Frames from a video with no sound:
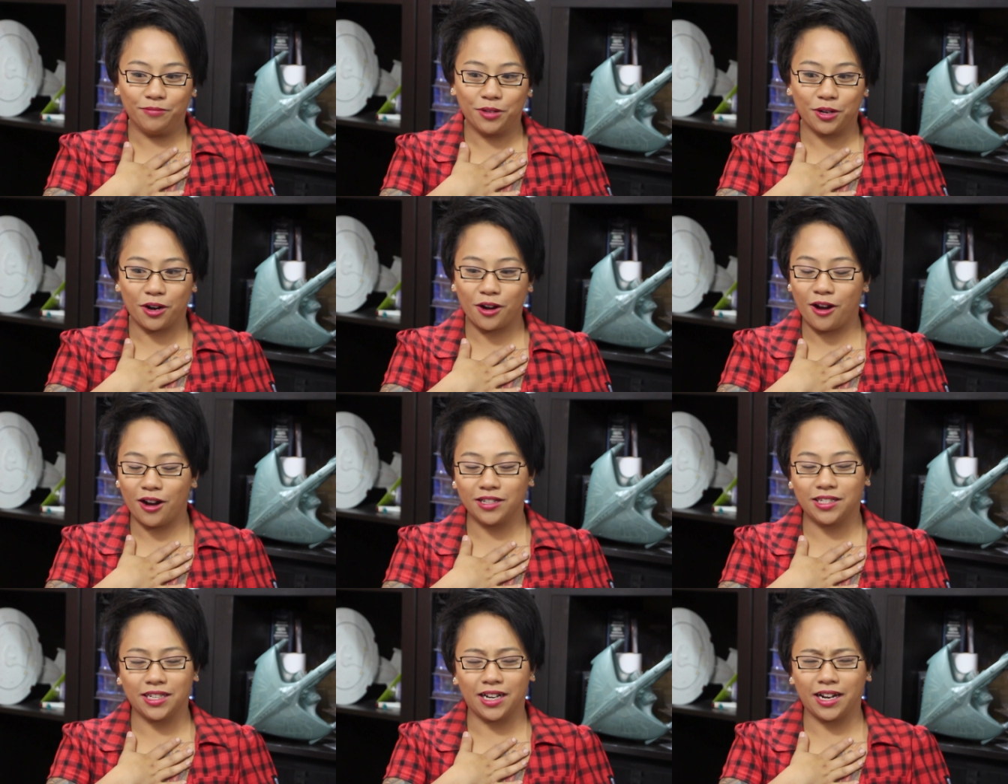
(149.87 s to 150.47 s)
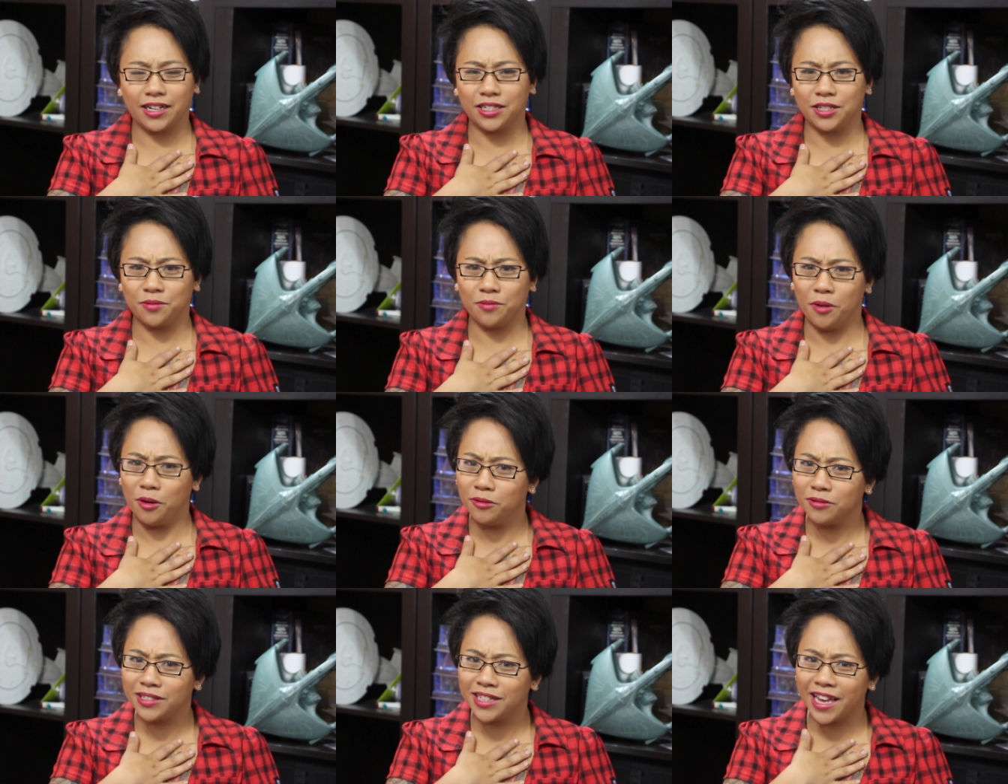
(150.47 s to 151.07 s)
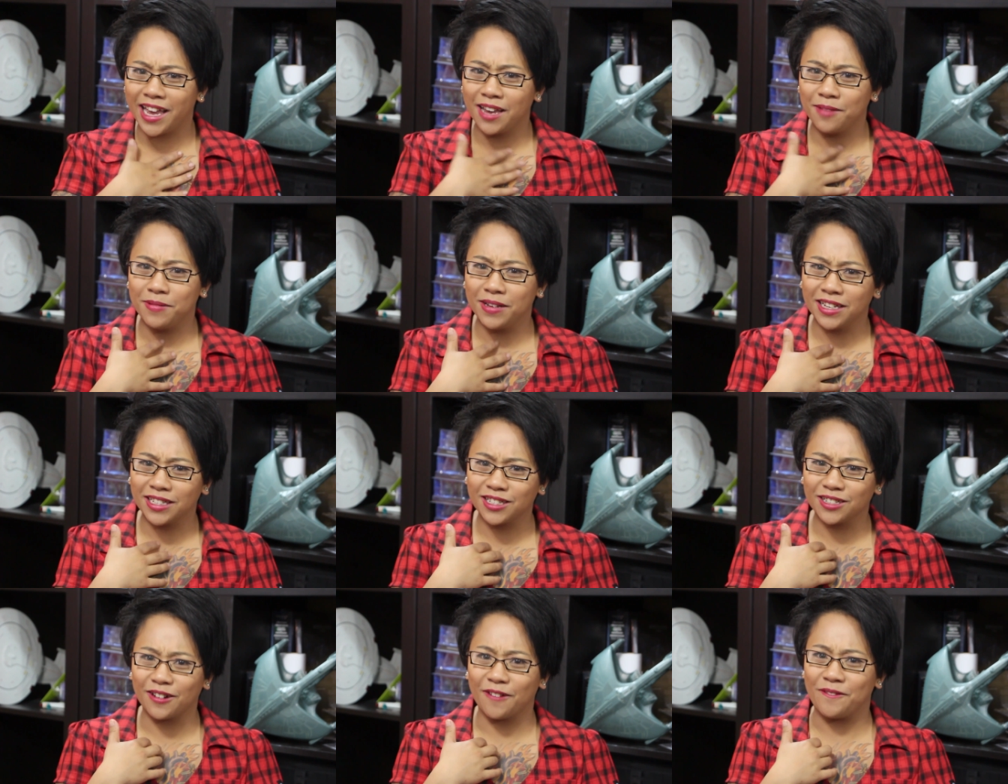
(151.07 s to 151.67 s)
there are cards that I just won't take
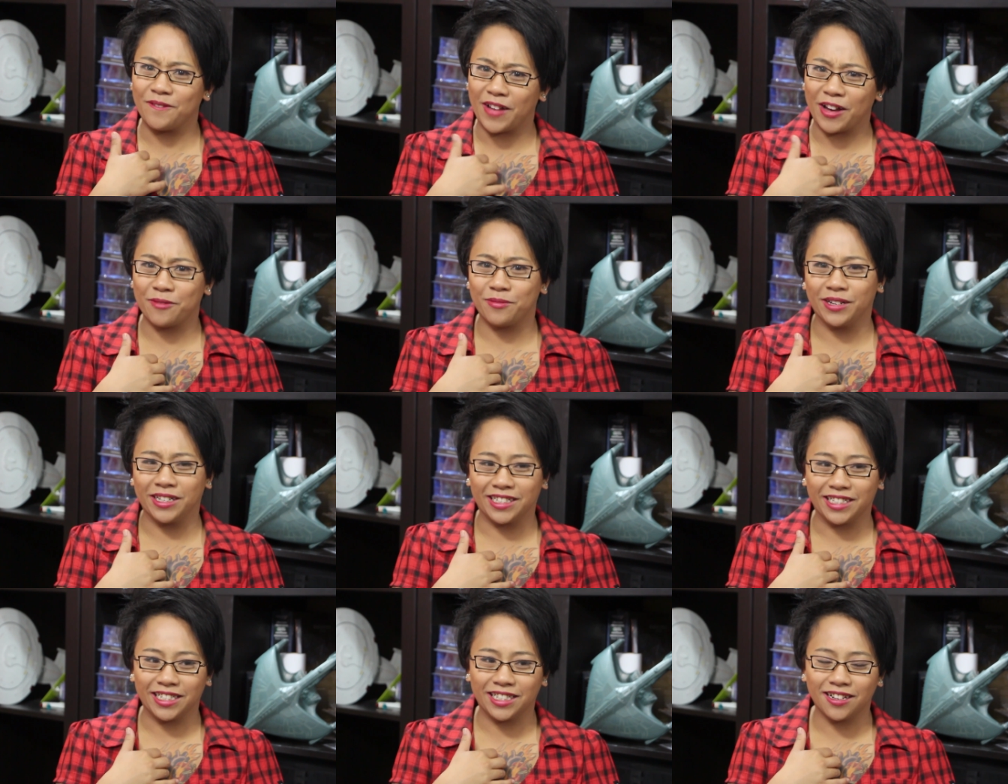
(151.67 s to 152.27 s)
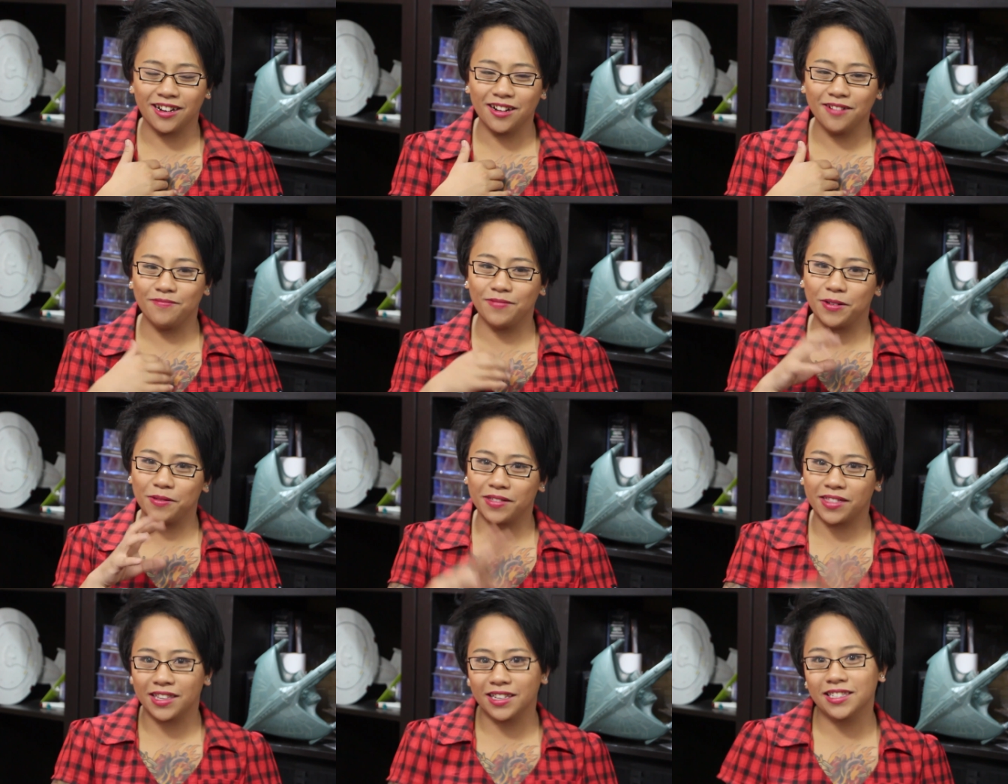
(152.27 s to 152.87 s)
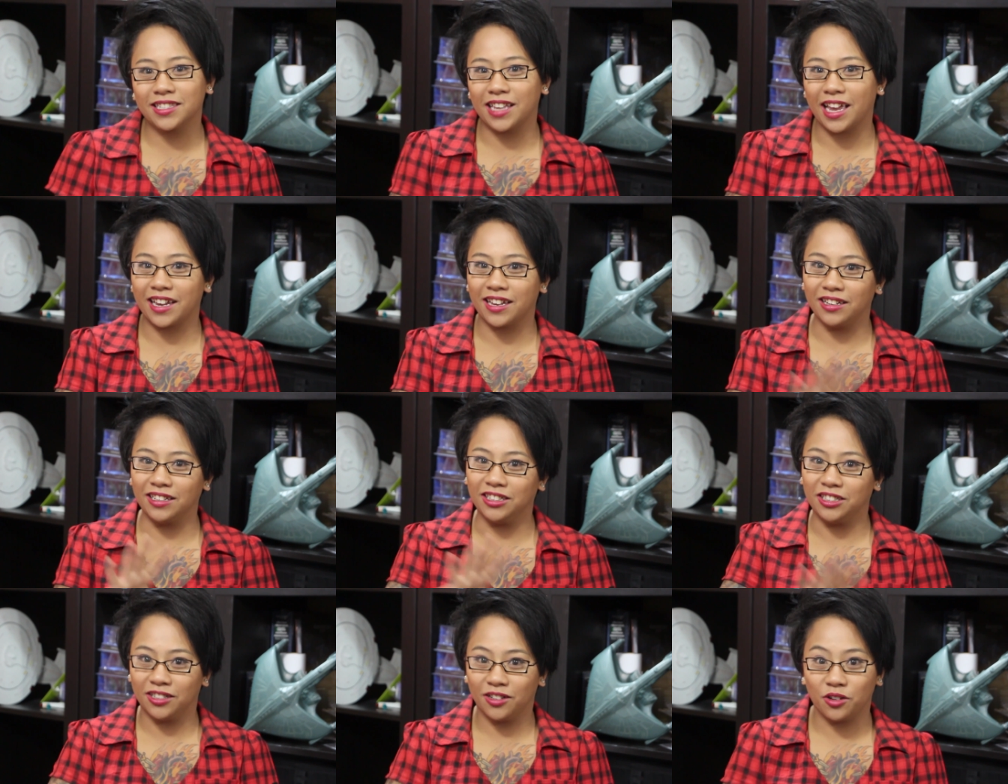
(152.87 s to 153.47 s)
because they're a 5 point discard, but with this I
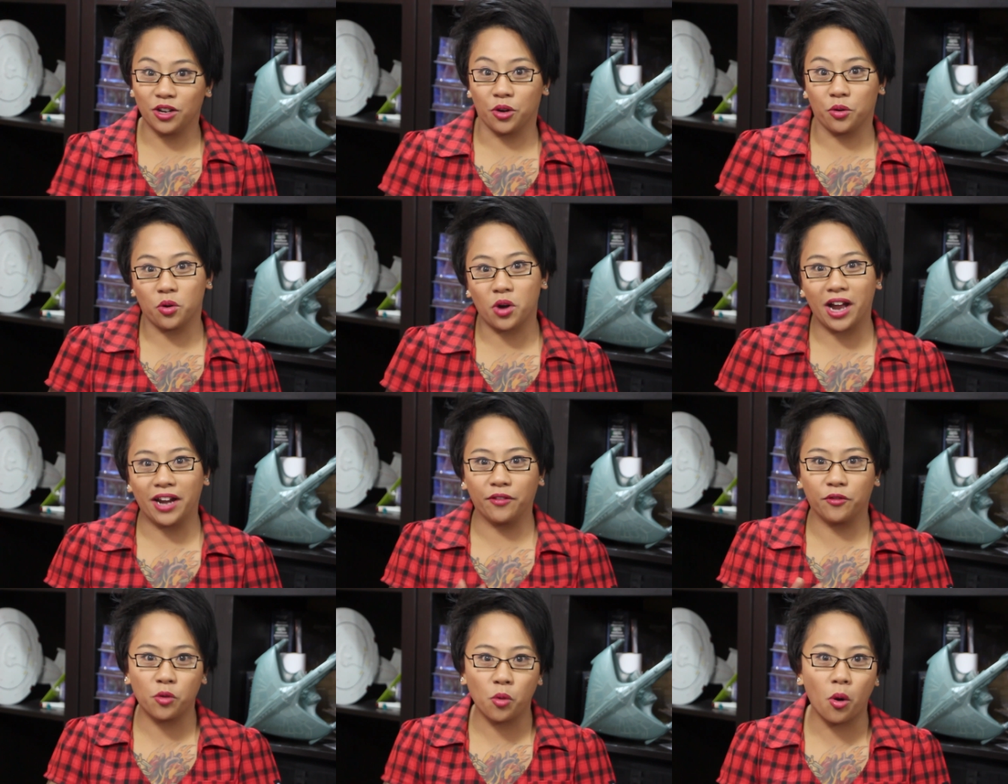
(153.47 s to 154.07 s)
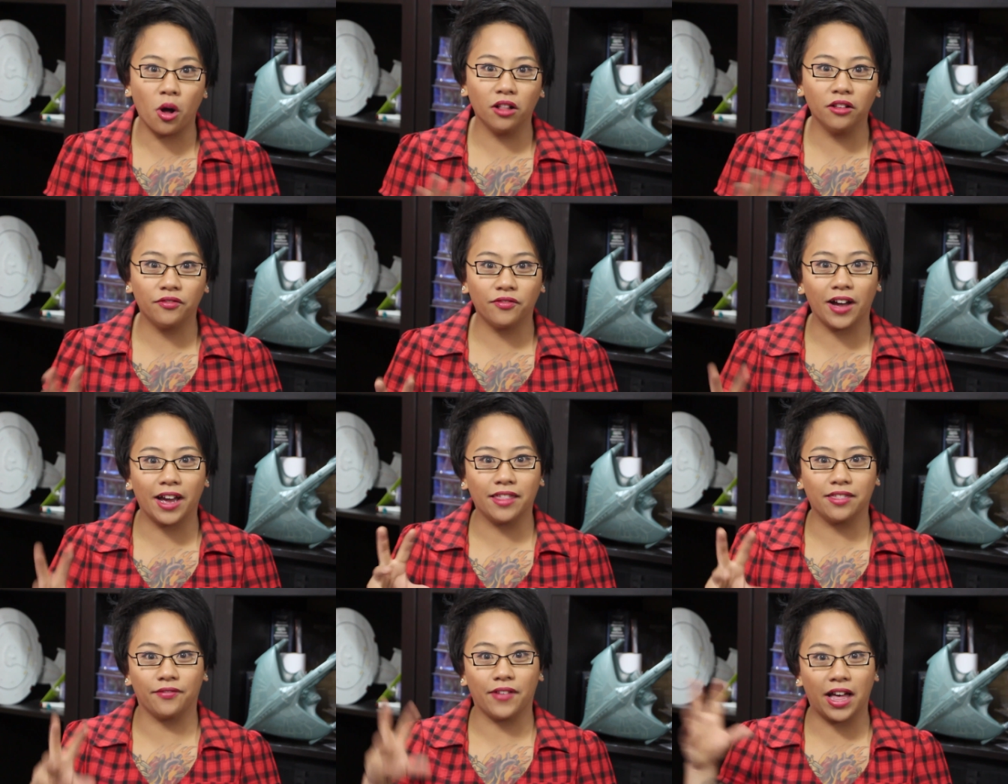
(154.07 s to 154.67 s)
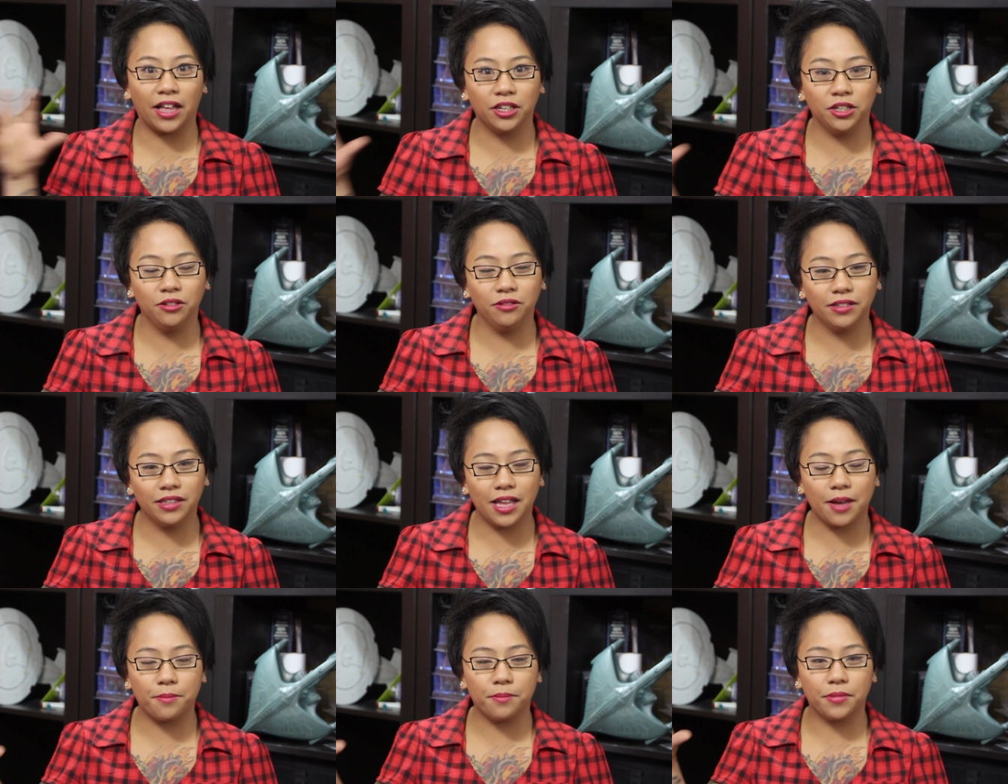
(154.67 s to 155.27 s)
can, you know, kind of qualify the
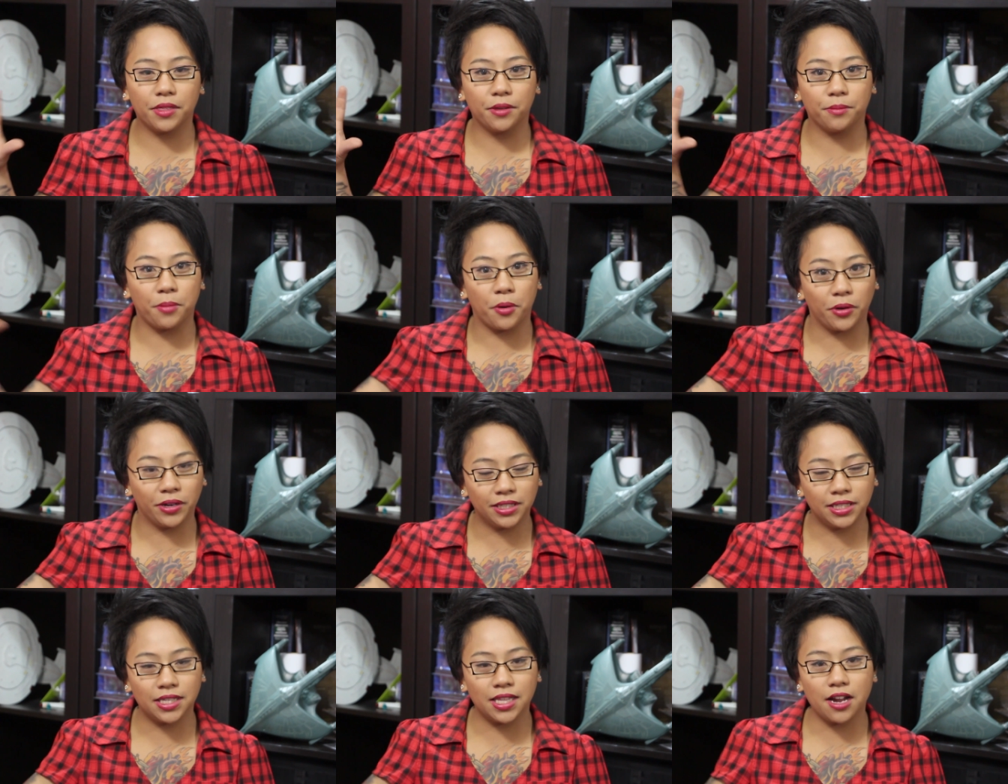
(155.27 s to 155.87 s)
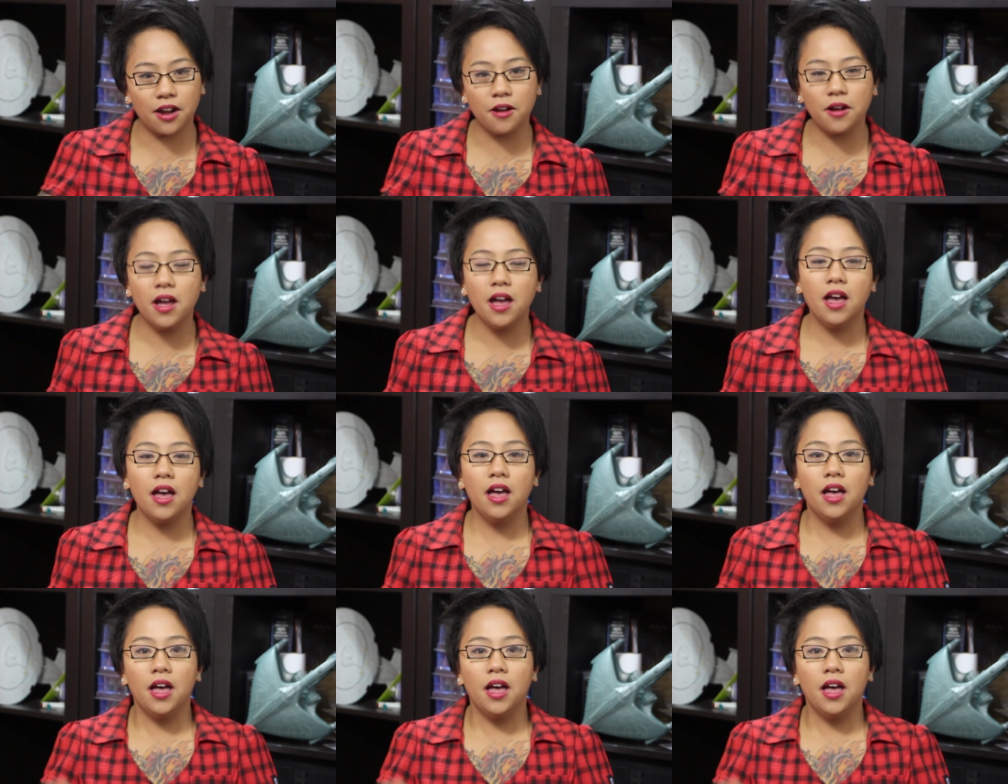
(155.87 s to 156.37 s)
value in that, the points there.